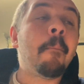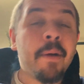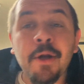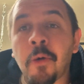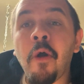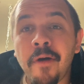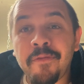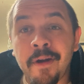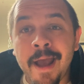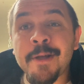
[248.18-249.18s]
But
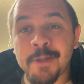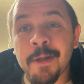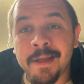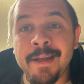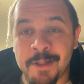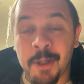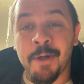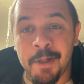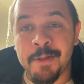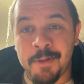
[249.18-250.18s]
Crawford actually is a
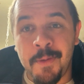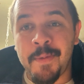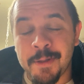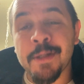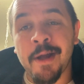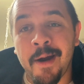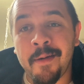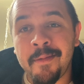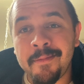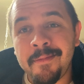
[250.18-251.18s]
hood superstar.
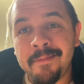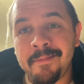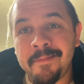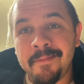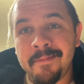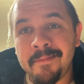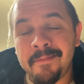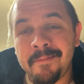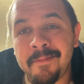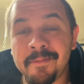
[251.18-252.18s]

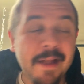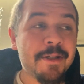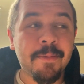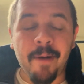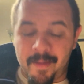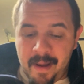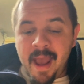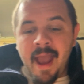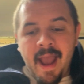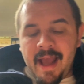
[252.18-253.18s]
That's the problem.
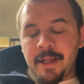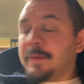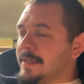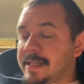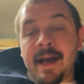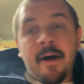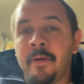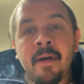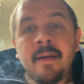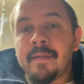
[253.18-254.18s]
And you can
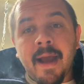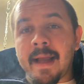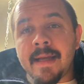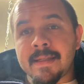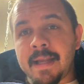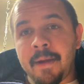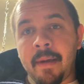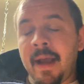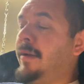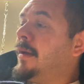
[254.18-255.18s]
tell, like I say,
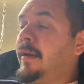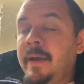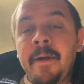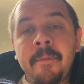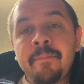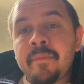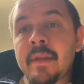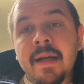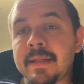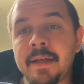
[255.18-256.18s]
man,
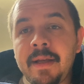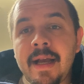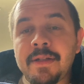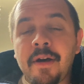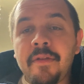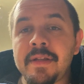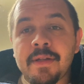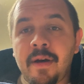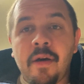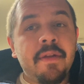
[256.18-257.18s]
I tell you guys all
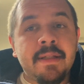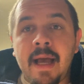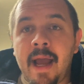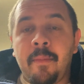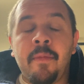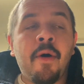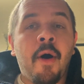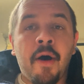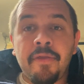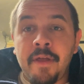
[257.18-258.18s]
this all the time.
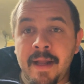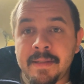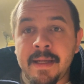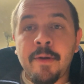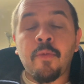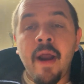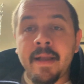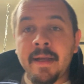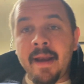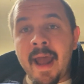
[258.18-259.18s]
Authentic
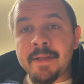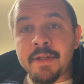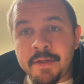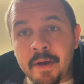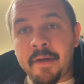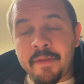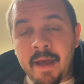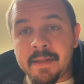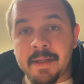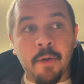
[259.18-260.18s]
recognizes
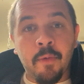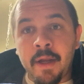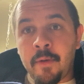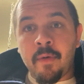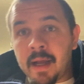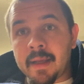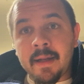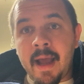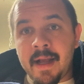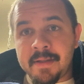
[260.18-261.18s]
authentic. Real
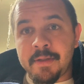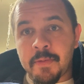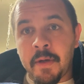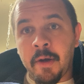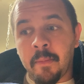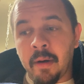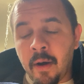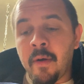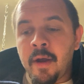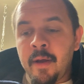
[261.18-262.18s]
recognizes real,
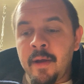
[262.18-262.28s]
bro.